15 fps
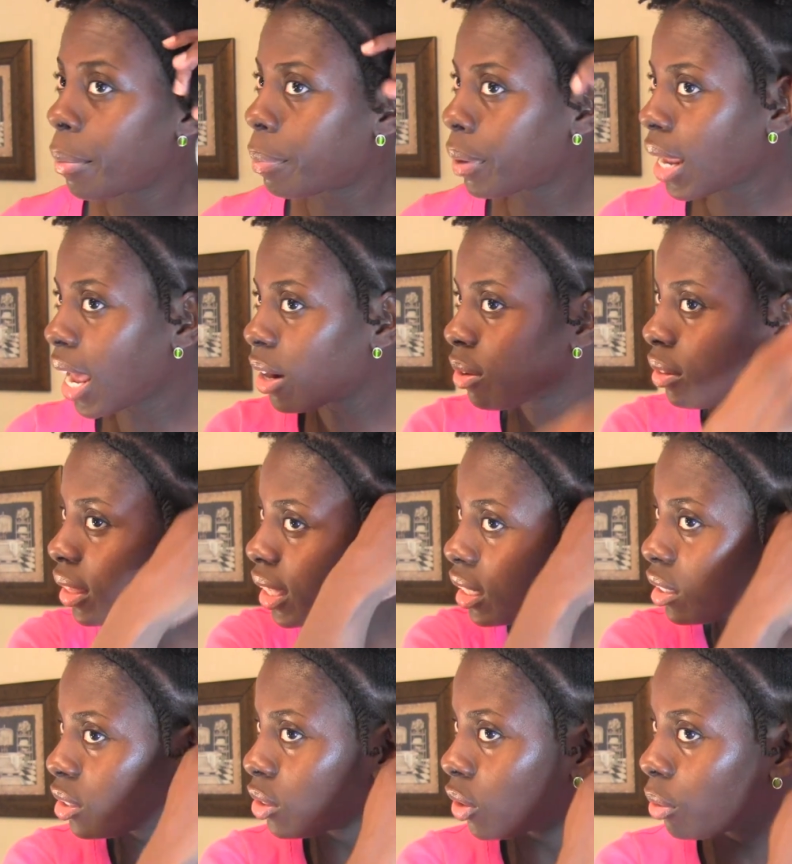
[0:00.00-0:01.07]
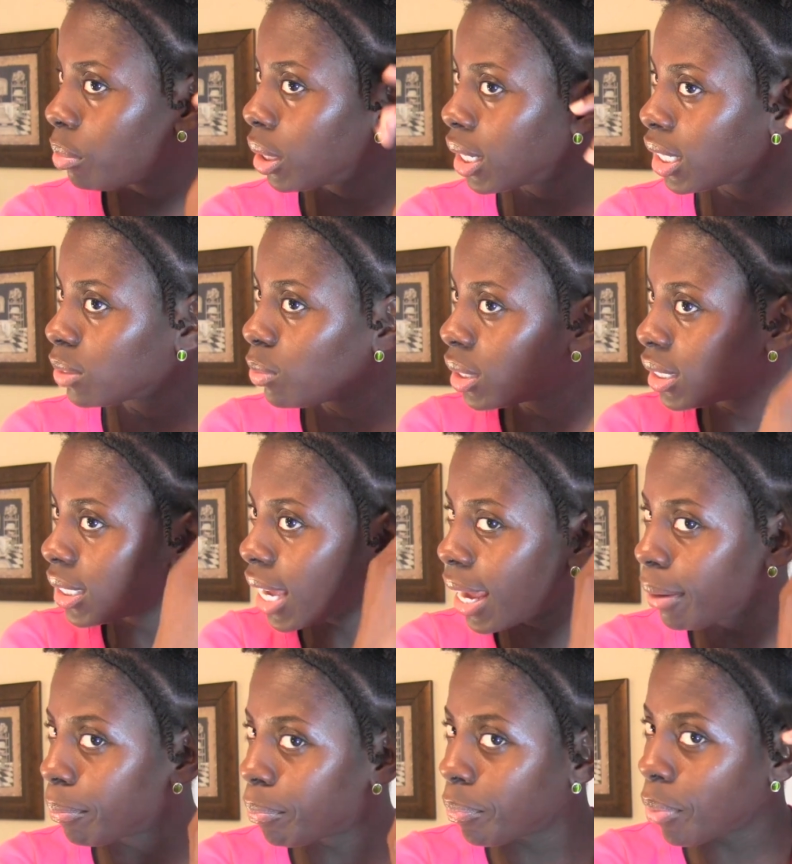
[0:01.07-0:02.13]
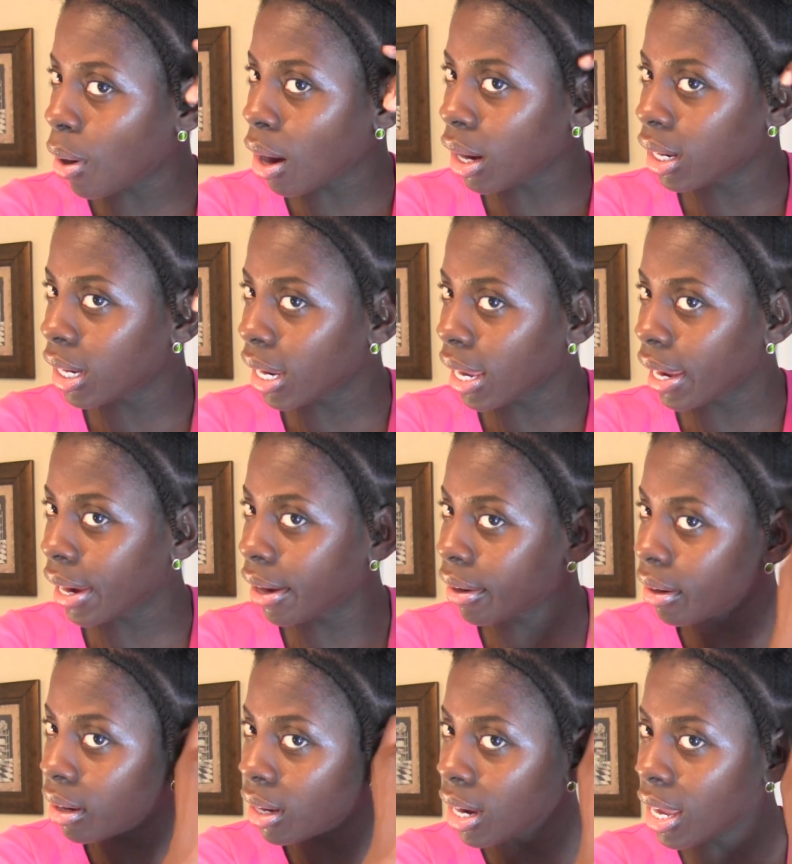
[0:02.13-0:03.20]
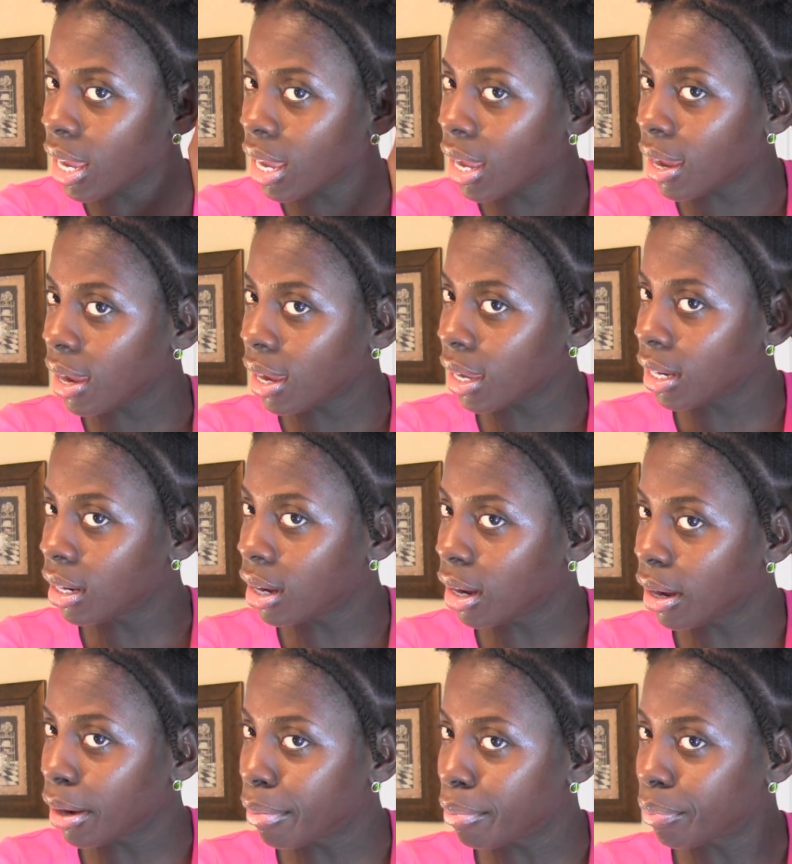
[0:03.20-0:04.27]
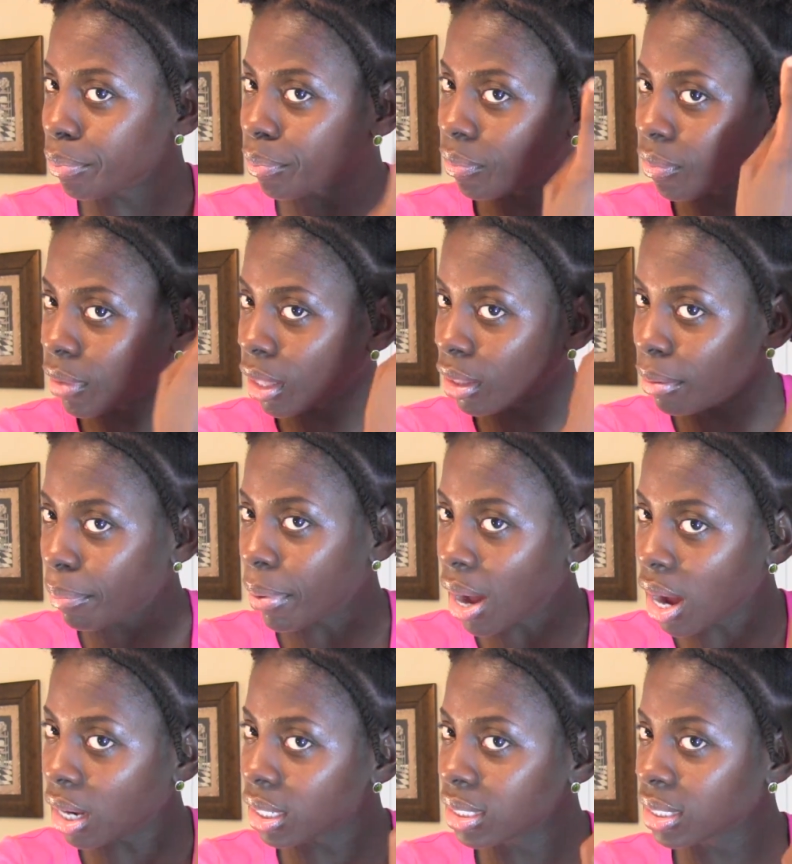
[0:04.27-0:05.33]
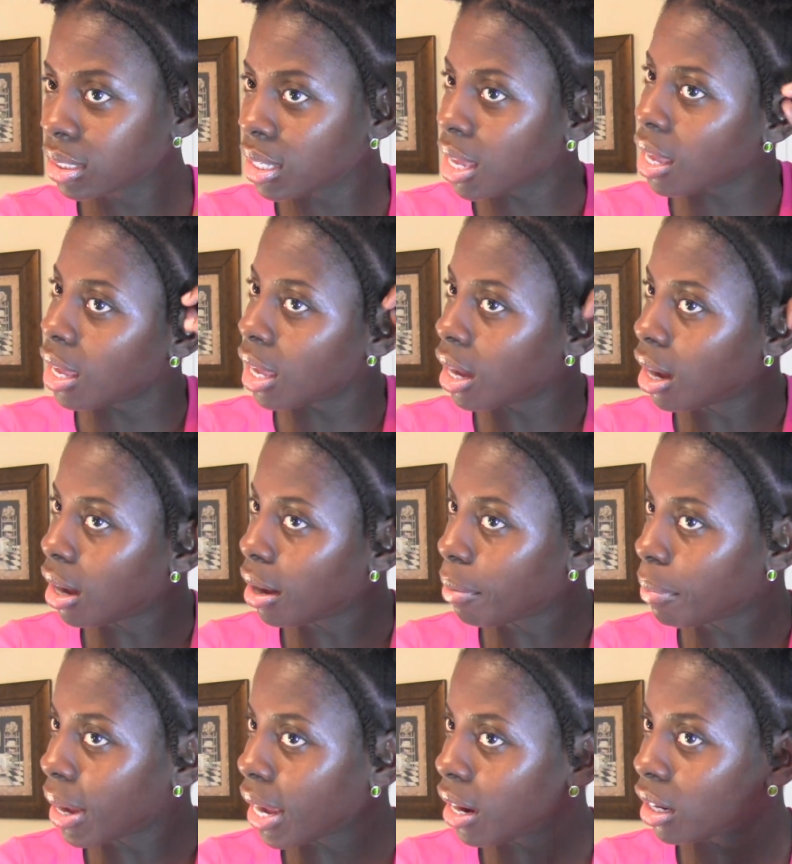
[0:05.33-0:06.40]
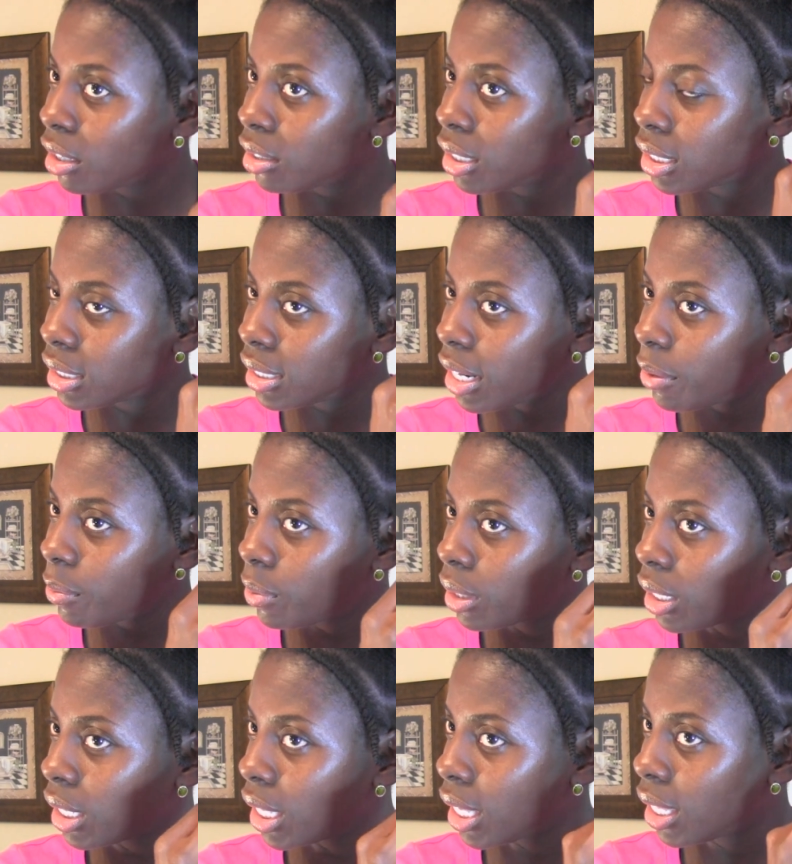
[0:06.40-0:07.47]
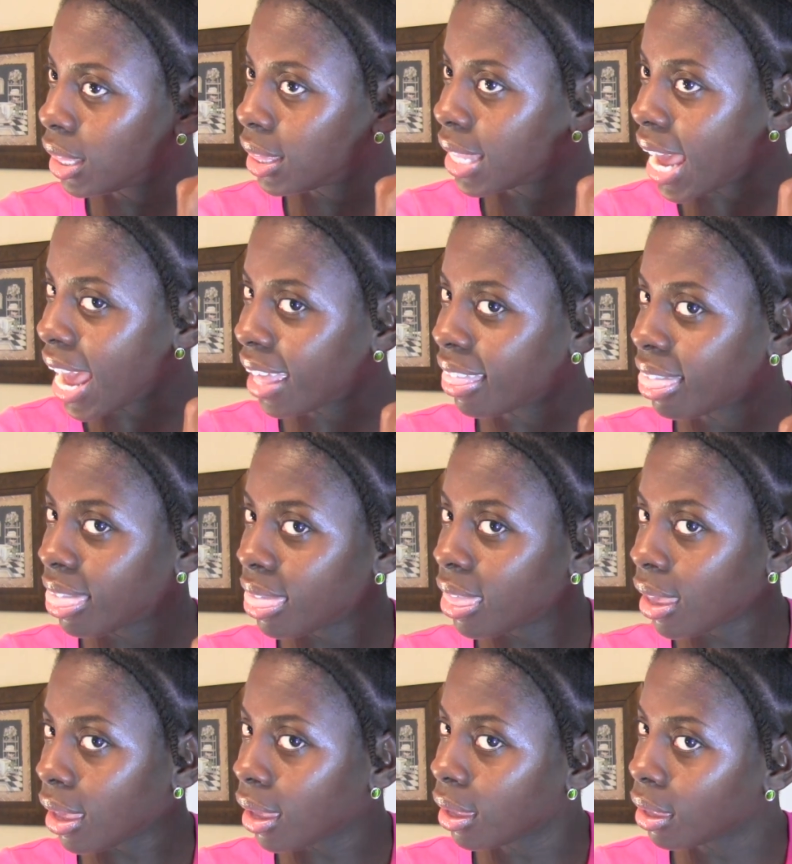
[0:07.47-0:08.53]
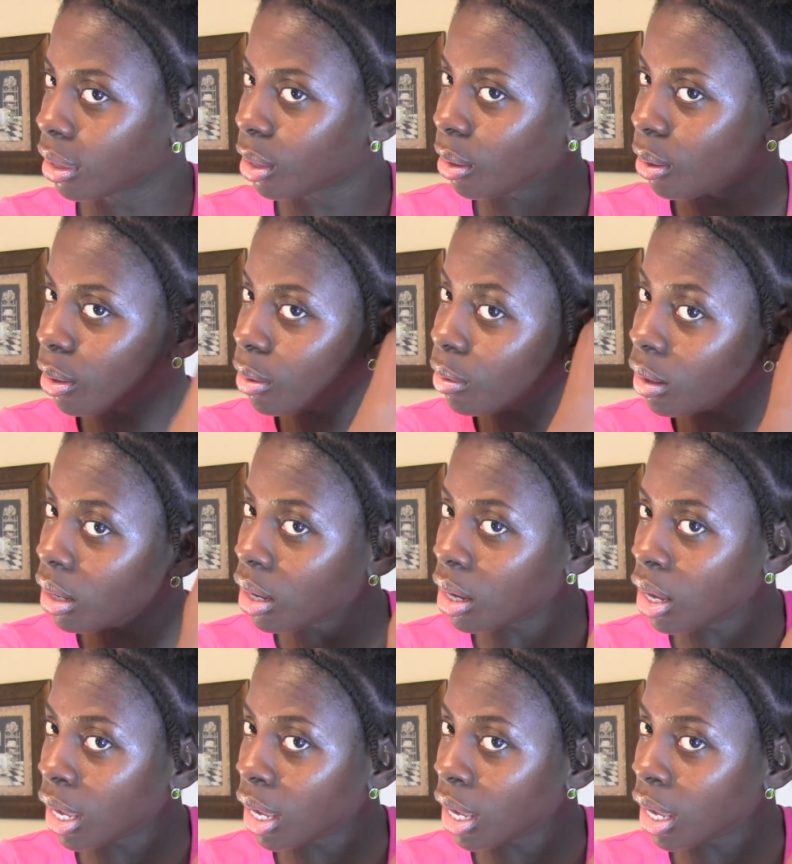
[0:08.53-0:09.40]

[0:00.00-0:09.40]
but I don't think so, because once I part the hair in um, the box, uh, my hair is not really that thick, you know.